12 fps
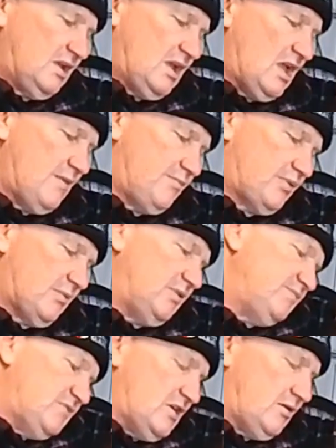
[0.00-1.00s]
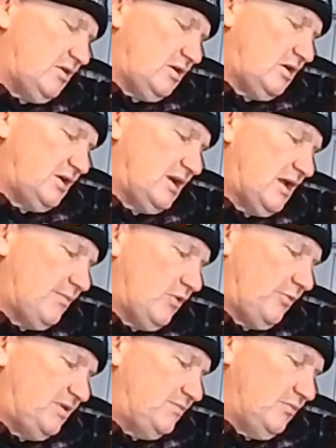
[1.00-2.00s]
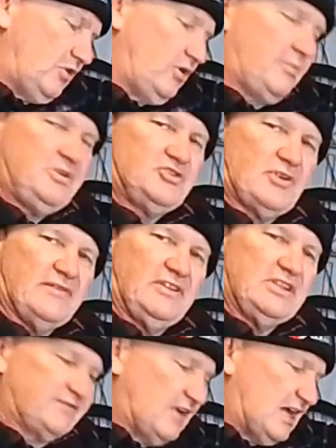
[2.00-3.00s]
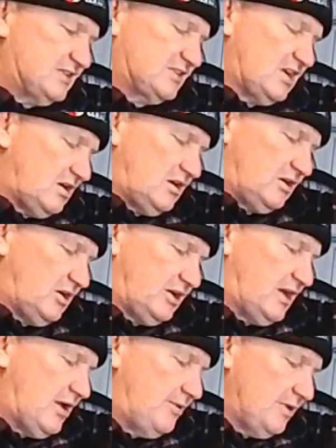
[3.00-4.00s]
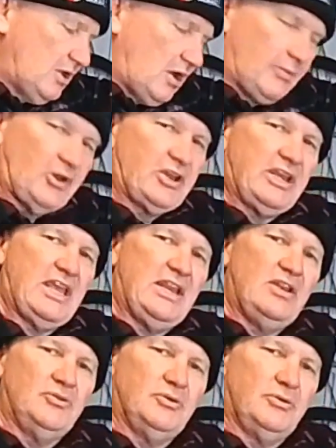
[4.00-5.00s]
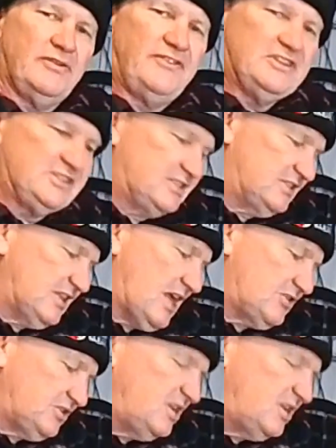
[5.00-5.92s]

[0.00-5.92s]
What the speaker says: and probably I don't know, might not be travelling as fast. I don't know. I'm not going to get into all the physics and that. I